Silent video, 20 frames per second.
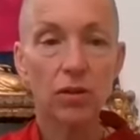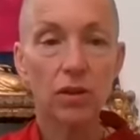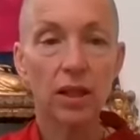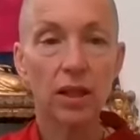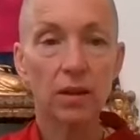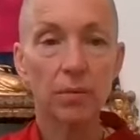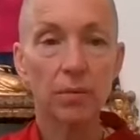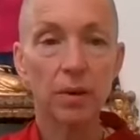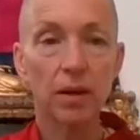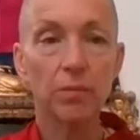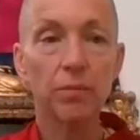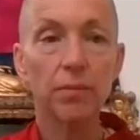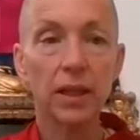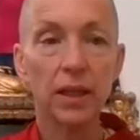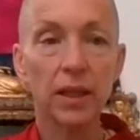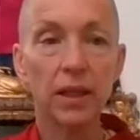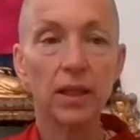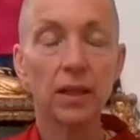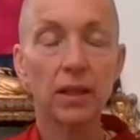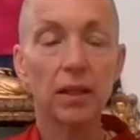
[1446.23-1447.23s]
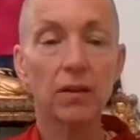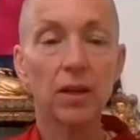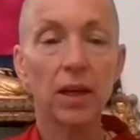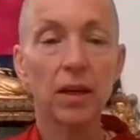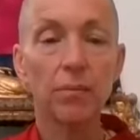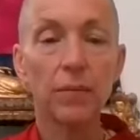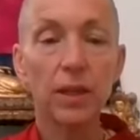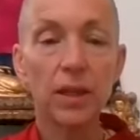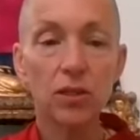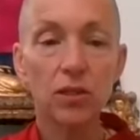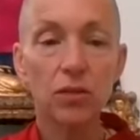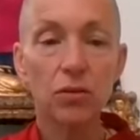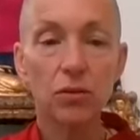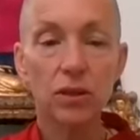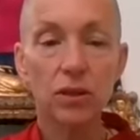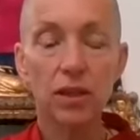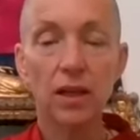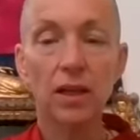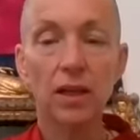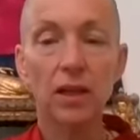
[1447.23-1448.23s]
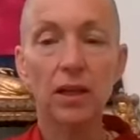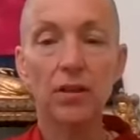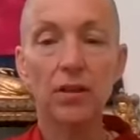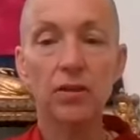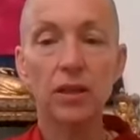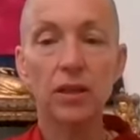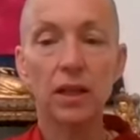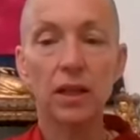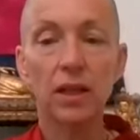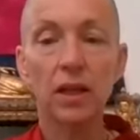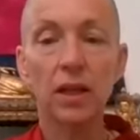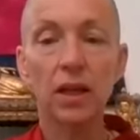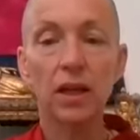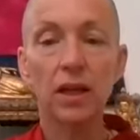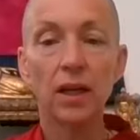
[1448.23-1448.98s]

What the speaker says: think about me and I'll get me sorted out, and